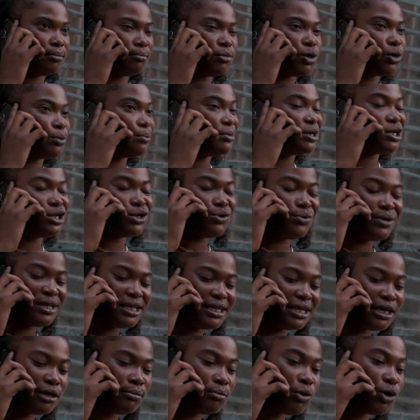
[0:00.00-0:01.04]
But I don't do it
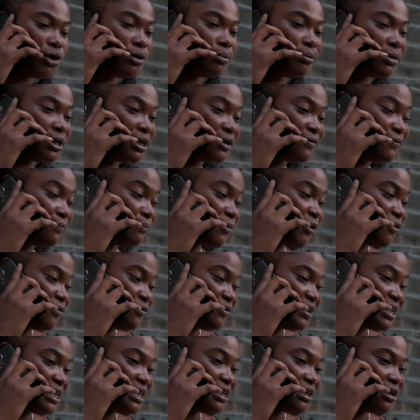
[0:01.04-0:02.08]
yet, but I
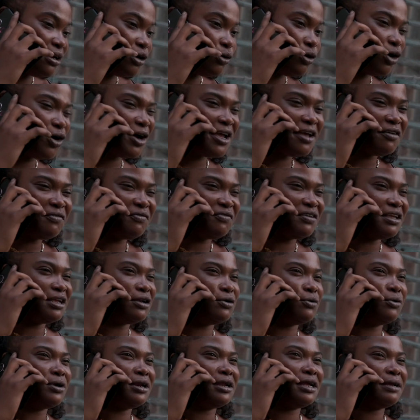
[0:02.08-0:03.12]
feel how you
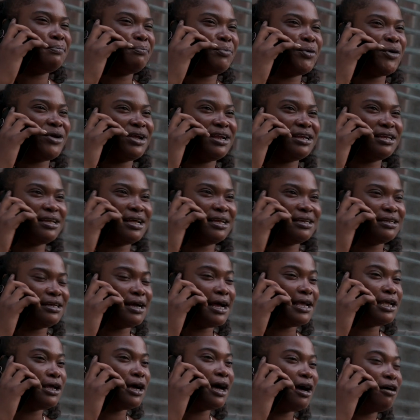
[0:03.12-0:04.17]
feel when I'm pregnant,
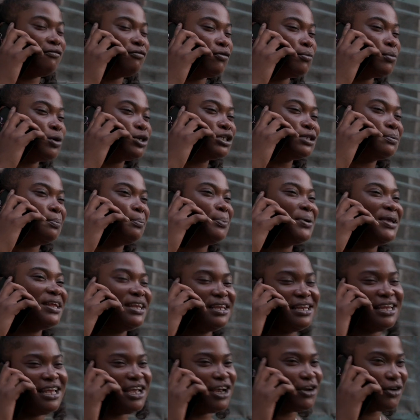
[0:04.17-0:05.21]
because you have much
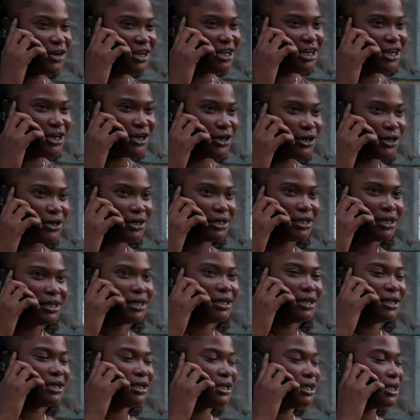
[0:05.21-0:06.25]
pitney already, girl.
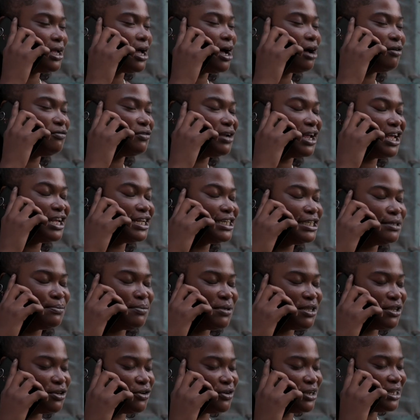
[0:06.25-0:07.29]
You have the
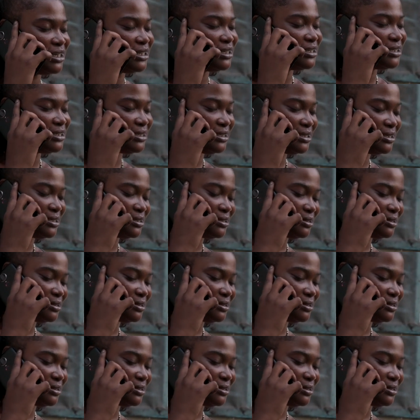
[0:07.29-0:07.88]
experience.